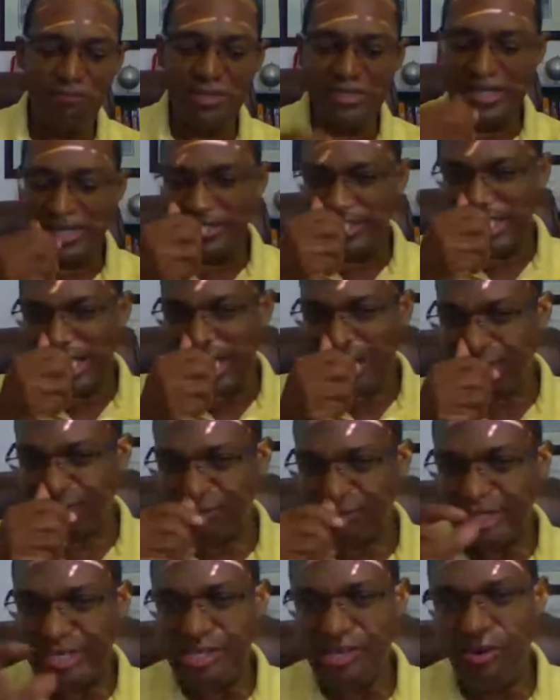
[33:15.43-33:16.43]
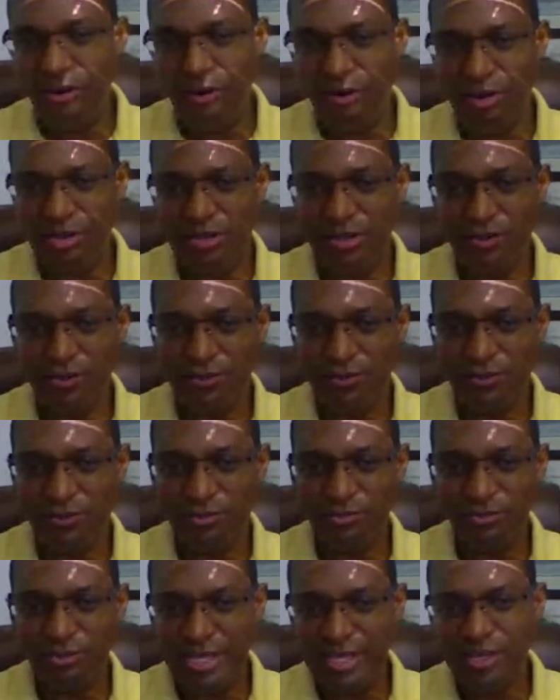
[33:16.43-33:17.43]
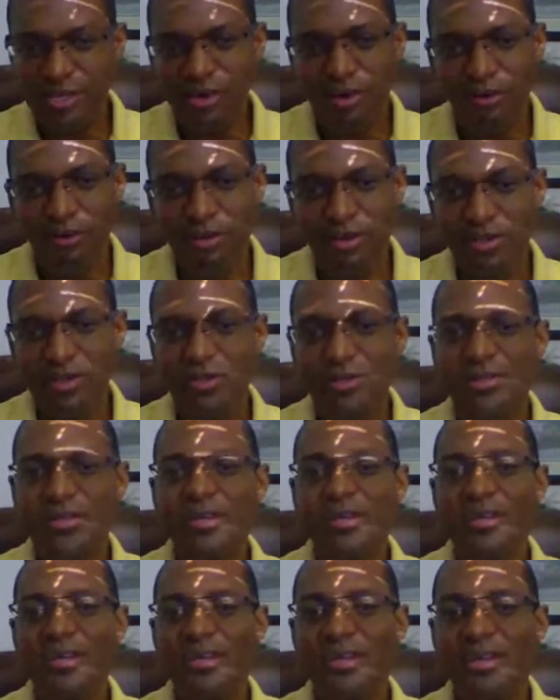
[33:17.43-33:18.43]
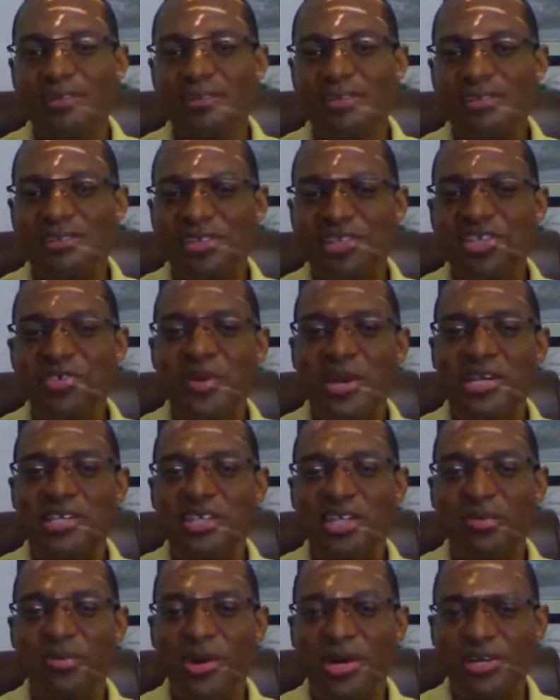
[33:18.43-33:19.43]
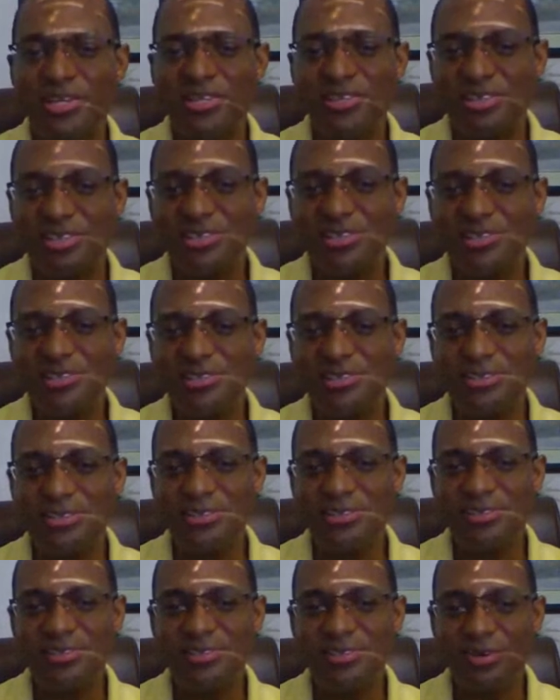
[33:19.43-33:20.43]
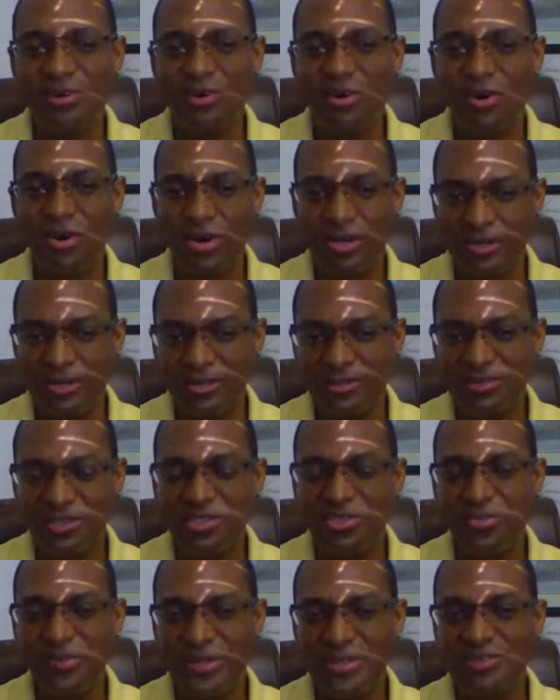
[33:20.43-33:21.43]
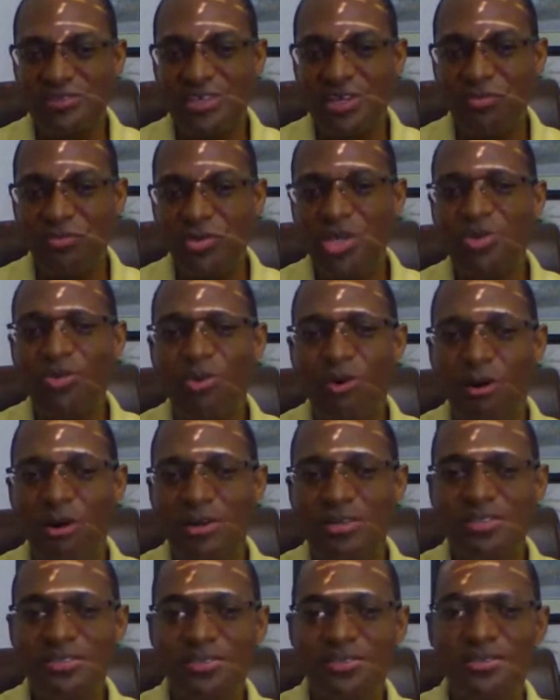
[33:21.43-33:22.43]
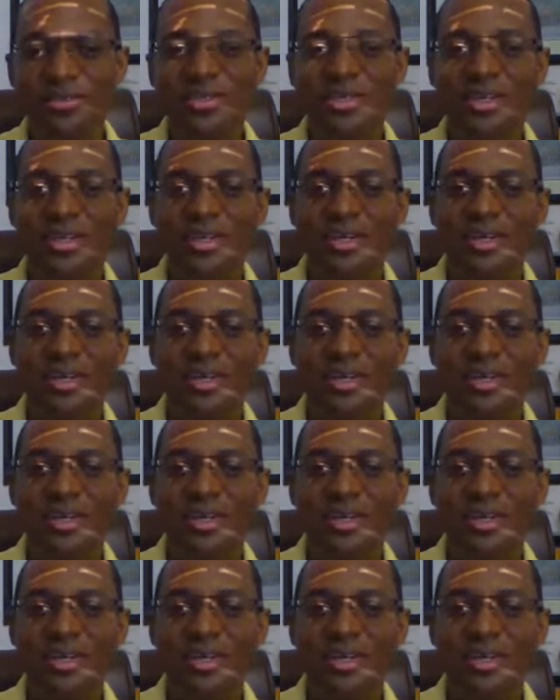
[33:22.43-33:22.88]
But then you have recall. Now recall is a situation where the citizens or constituents said, we want to